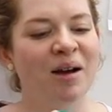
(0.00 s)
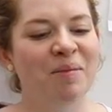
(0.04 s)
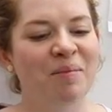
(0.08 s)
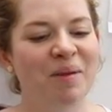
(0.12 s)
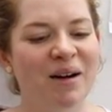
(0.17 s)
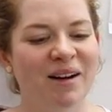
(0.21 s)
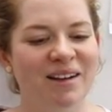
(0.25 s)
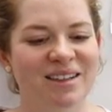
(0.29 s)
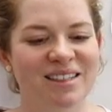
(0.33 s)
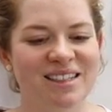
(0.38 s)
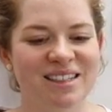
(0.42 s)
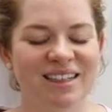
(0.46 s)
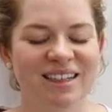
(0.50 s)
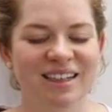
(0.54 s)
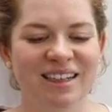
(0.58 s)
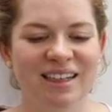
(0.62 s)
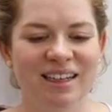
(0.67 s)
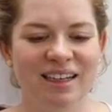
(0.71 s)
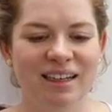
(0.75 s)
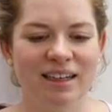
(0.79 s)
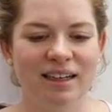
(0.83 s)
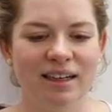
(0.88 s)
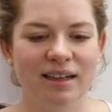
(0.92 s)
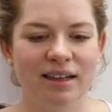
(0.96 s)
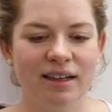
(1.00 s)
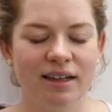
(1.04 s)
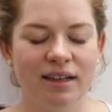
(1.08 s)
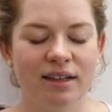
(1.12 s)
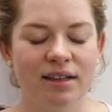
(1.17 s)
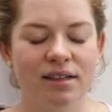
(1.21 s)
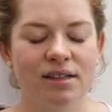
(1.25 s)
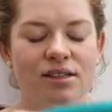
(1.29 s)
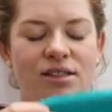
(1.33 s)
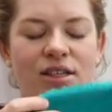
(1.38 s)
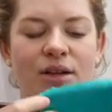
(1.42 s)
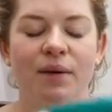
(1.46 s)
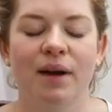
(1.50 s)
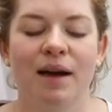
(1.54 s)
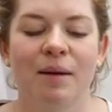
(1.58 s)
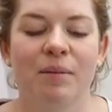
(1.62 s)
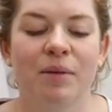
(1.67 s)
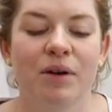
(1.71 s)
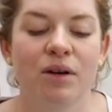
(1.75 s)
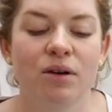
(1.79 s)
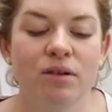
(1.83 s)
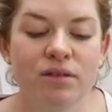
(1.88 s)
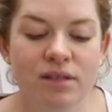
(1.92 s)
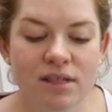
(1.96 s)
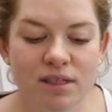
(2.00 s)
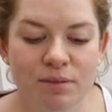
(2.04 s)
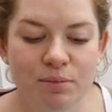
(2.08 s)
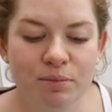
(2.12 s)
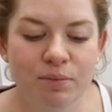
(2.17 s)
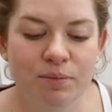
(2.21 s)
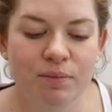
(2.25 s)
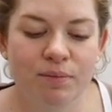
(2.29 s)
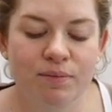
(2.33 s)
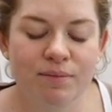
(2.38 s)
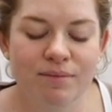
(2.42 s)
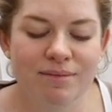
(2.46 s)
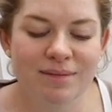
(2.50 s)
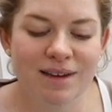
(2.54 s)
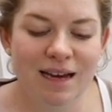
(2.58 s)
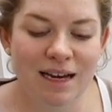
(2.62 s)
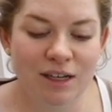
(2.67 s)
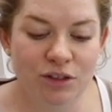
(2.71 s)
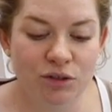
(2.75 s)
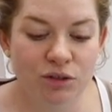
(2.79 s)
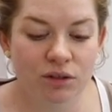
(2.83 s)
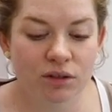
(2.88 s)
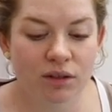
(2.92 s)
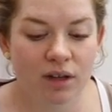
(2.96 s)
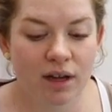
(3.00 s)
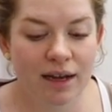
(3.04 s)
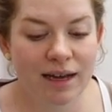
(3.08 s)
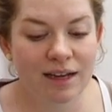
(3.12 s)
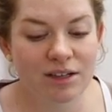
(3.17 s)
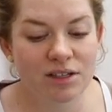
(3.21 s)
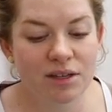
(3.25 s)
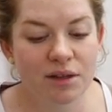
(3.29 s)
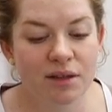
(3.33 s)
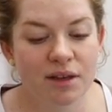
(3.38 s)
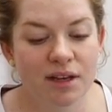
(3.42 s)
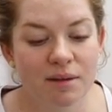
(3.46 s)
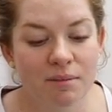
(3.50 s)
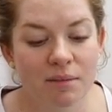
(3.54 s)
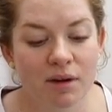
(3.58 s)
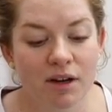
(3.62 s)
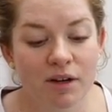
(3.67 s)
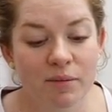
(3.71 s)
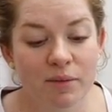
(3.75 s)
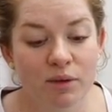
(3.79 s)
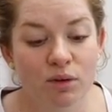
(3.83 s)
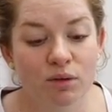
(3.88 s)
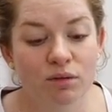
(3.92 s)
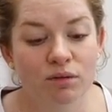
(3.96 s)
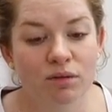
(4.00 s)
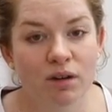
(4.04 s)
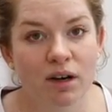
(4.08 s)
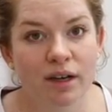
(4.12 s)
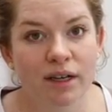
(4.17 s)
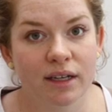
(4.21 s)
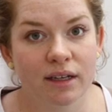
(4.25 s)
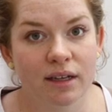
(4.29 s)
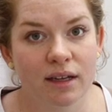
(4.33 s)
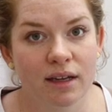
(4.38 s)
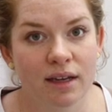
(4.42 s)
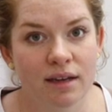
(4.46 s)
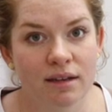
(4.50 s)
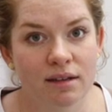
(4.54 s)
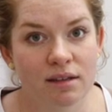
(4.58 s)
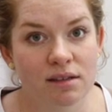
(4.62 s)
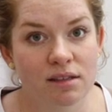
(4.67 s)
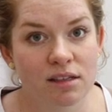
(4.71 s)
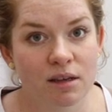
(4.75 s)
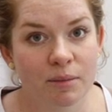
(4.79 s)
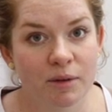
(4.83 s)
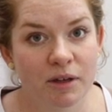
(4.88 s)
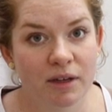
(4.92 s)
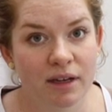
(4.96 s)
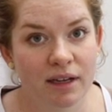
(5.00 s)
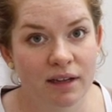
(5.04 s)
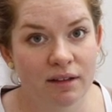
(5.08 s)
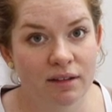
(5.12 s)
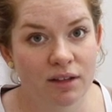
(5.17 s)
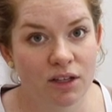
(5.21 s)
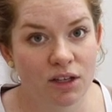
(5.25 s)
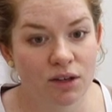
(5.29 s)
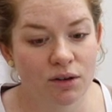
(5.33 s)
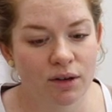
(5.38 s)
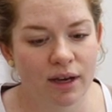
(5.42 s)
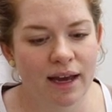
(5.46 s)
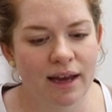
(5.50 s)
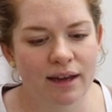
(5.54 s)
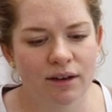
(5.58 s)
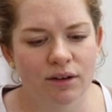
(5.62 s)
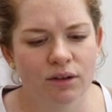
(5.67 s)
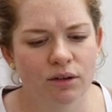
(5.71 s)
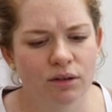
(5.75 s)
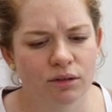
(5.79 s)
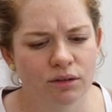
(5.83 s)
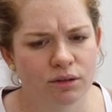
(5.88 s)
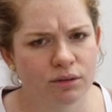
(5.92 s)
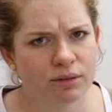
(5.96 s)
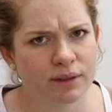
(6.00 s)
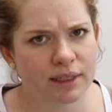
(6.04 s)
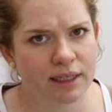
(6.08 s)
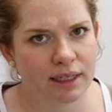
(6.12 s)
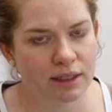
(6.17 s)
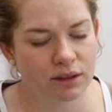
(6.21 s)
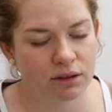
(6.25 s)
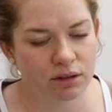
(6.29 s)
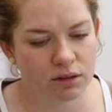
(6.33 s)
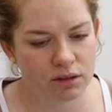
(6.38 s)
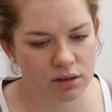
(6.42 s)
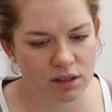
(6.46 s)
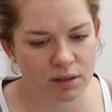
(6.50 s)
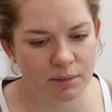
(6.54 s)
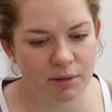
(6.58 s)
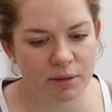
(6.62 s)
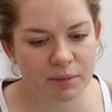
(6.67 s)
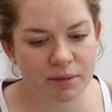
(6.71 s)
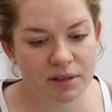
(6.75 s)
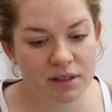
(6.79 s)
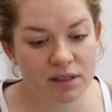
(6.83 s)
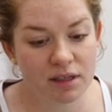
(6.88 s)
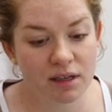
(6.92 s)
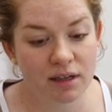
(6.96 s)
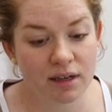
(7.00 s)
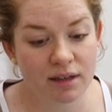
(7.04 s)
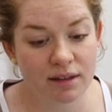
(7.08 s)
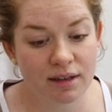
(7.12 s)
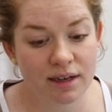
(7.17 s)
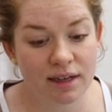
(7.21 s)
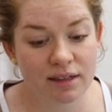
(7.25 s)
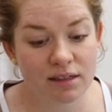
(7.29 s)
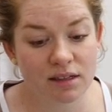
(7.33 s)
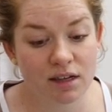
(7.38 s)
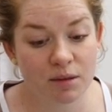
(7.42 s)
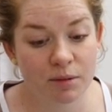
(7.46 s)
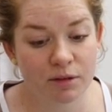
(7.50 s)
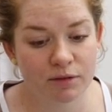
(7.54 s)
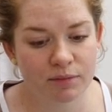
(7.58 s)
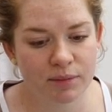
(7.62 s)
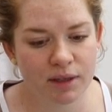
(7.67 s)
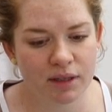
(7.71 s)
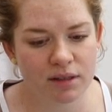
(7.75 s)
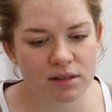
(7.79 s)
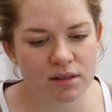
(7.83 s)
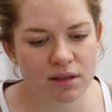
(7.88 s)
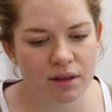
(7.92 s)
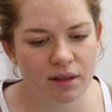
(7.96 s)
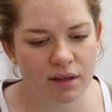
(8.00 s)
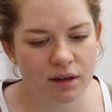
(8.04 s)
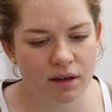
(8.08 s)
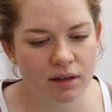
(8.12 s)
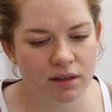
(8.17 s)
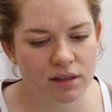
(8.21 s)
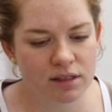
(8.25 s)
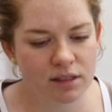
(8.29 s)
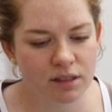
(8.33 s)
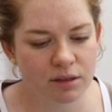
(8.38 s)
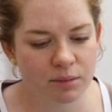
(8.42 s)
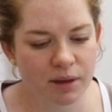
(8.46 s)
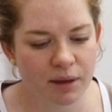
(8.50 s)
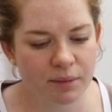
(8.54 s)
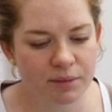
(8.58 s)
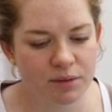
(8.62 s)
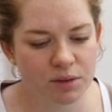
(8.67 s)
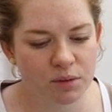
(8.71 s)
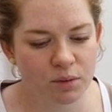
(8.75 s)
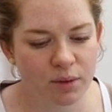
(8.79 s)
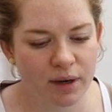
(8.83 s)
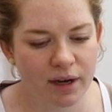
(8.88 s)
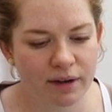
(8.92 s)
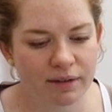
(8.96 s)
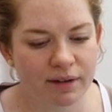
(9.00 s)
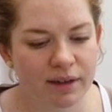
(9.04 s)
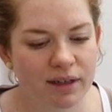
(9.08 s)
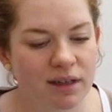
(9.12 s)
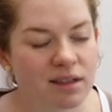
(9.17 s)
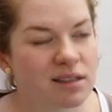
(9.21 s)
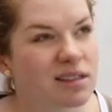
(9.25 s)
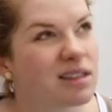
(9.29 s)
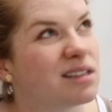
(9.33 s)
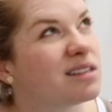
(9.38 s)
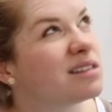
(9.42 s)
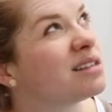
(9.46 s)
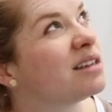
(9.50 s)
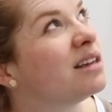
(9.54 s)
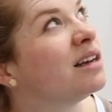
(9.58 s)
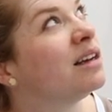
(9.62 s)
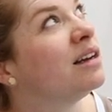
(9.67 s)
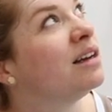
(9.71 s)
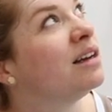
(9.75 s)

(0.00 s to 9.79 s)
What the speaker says: but so, and because it's natural, I actually think it might be alright in the summer in the UK, not the really hot summer, but certainly the next couple of months I think I'd still be able to wear it because it's